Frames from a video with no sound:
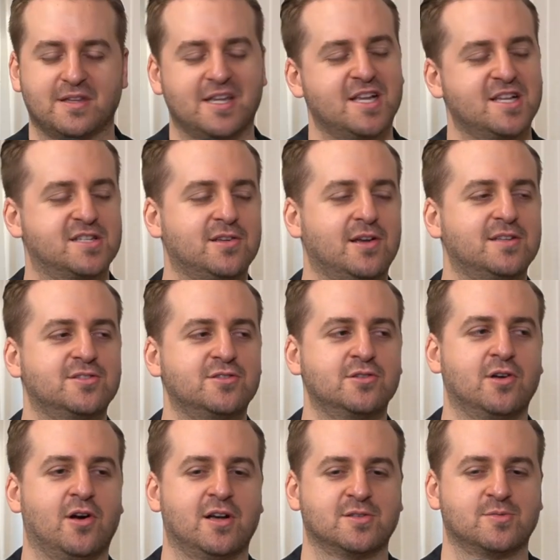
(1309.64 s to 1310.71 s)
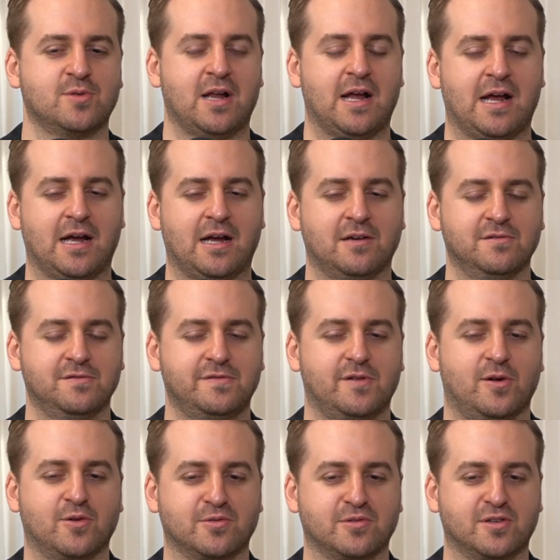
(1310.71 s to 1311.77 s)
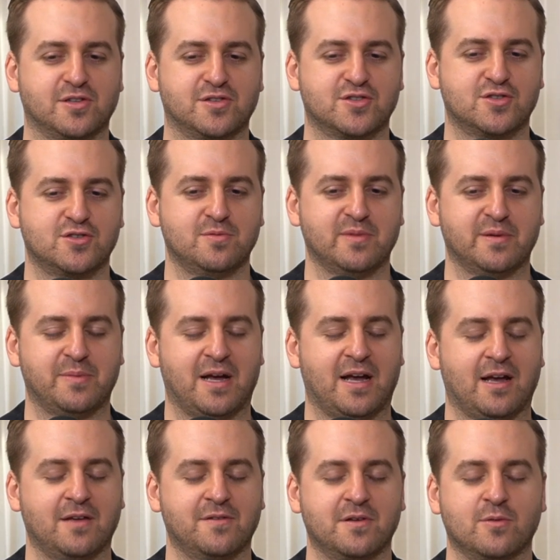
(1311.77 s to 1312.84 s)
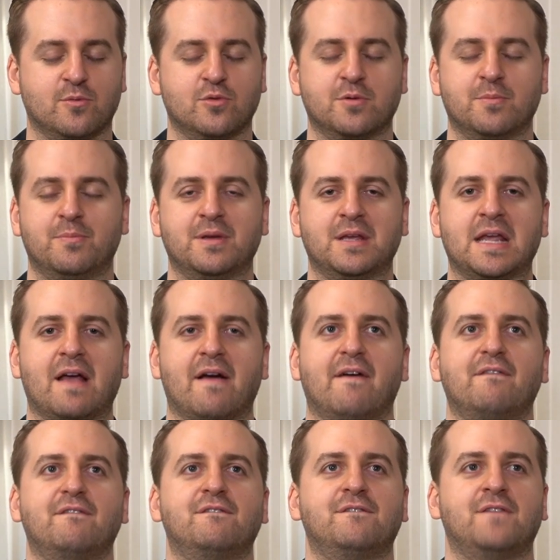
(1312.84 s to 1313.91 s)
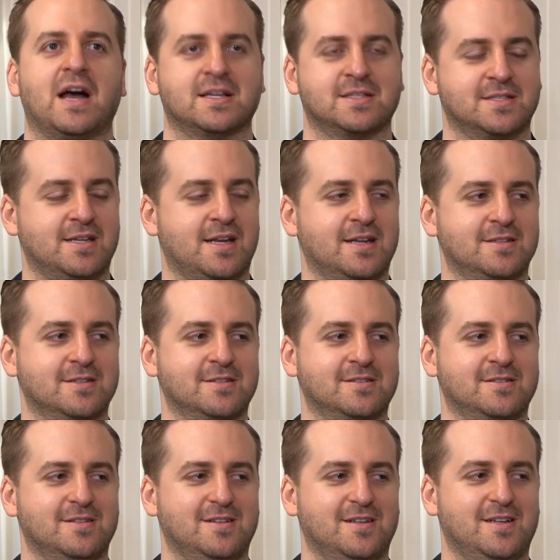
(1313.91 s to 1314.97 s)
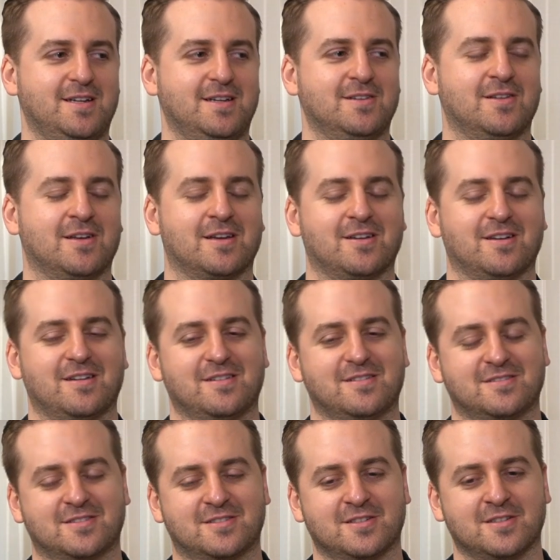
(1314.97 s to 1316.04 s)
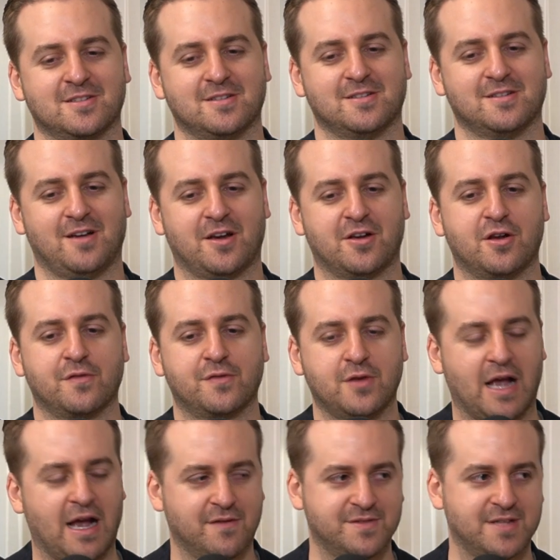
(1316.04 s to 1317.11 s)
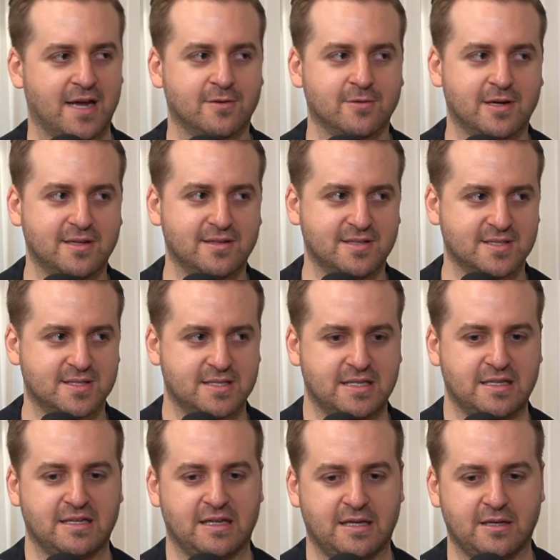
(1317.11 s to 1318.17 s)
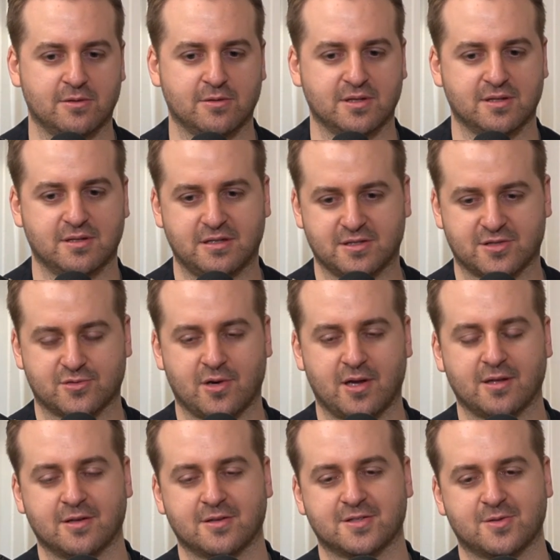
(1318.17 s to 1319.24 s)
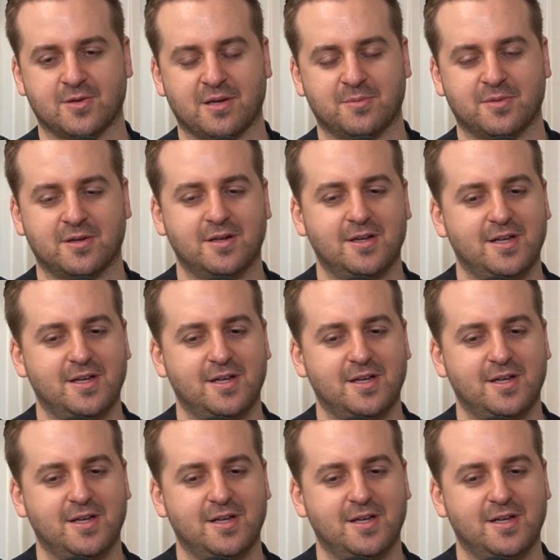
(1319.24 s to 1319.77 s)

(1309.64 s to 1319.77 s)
insights you guys would have on consumer behavior would be fascinating. Like I don't know if you have data analysts here in Australia at Square, but